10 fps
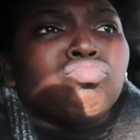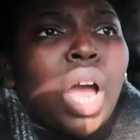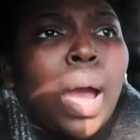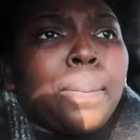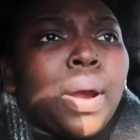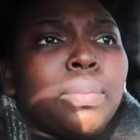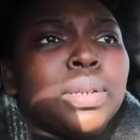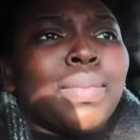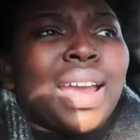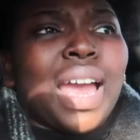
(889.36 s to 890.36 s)
I probably
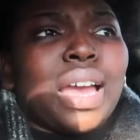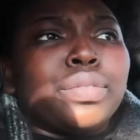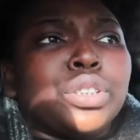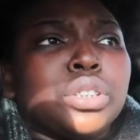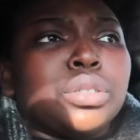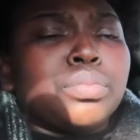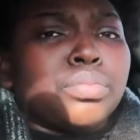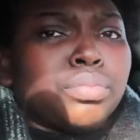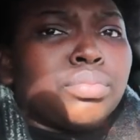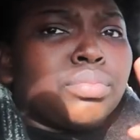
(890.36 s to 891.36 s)
might have to,
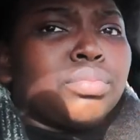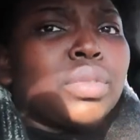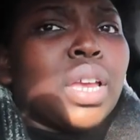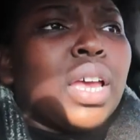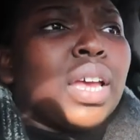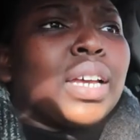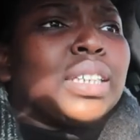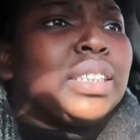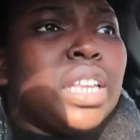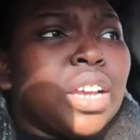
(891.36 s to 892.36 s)

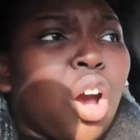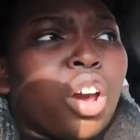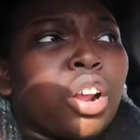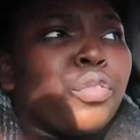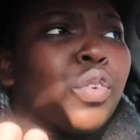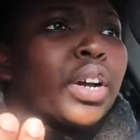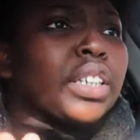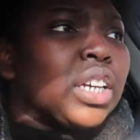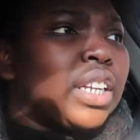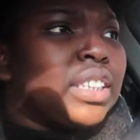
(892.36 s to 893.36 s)
because this
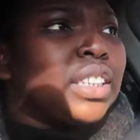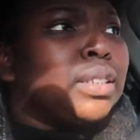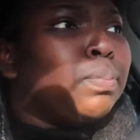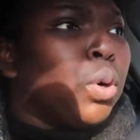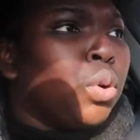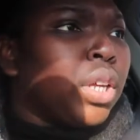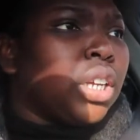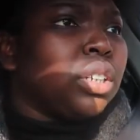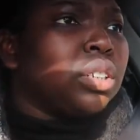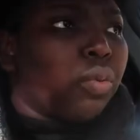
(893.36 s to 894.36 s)
autofocus on this is
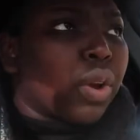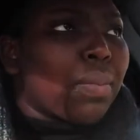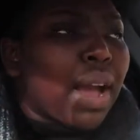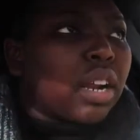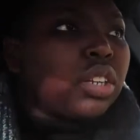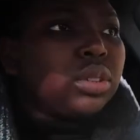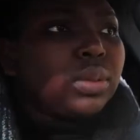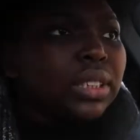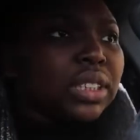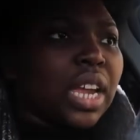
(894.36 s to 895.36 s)
booty. What am I gonna do
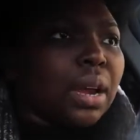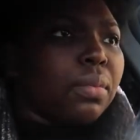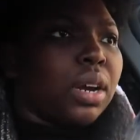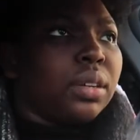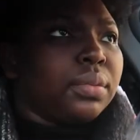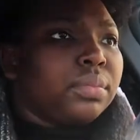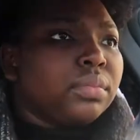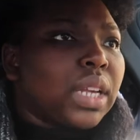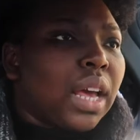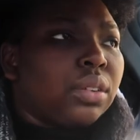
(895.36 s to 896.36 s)
with this camera?
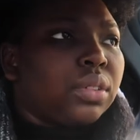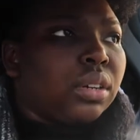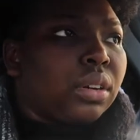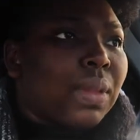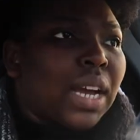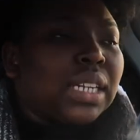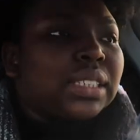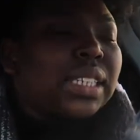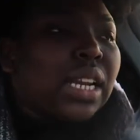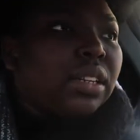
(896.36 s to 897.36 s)
I don't know. I'm not gonna
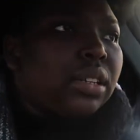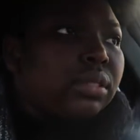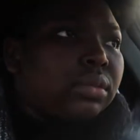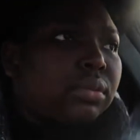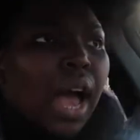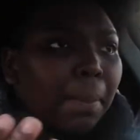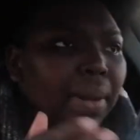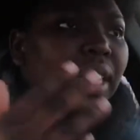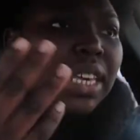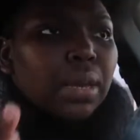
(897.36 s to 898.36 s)
sell it though. I'm
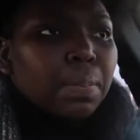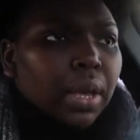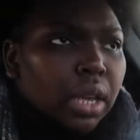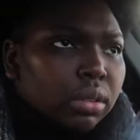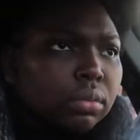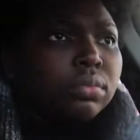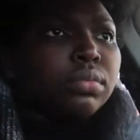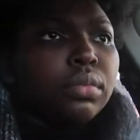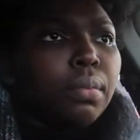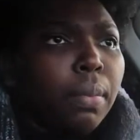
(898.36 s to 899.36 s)
gonna keep it,
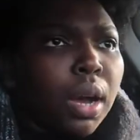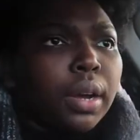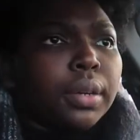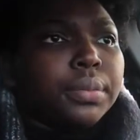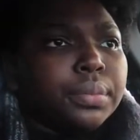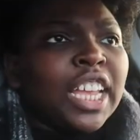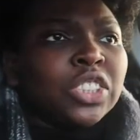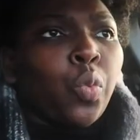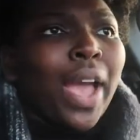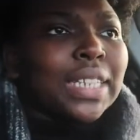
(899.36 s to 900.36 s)
but
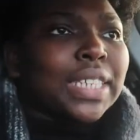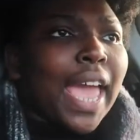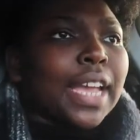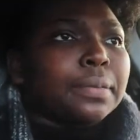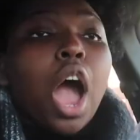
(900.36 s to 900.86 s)
it's whack attack.